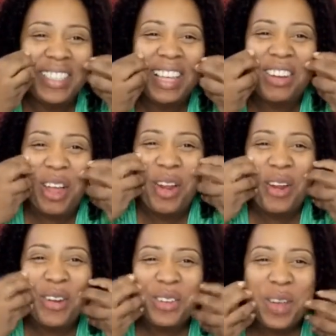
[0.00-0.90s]

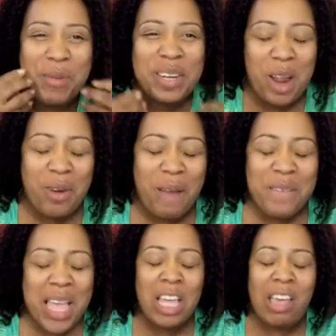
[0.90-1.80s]
Tears coming down right
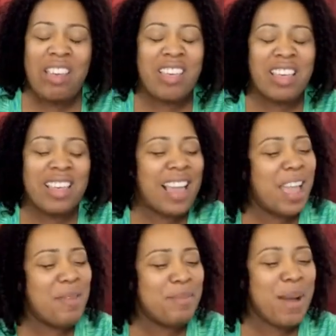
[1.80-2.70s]
back. He
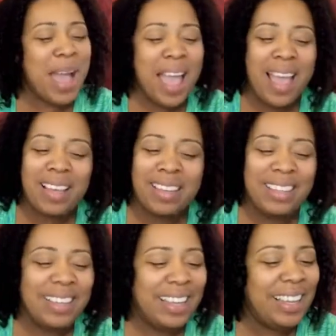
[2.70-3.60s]
ain't mad.
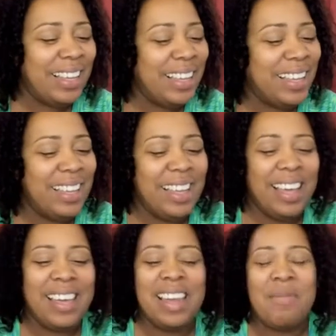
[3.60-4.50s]

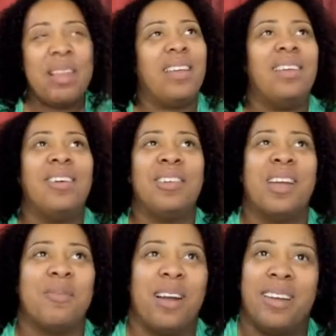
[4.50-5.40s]
And I'm like,
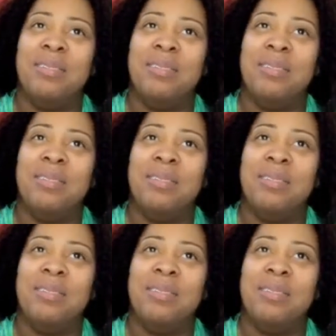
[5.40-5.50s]
okay, bro,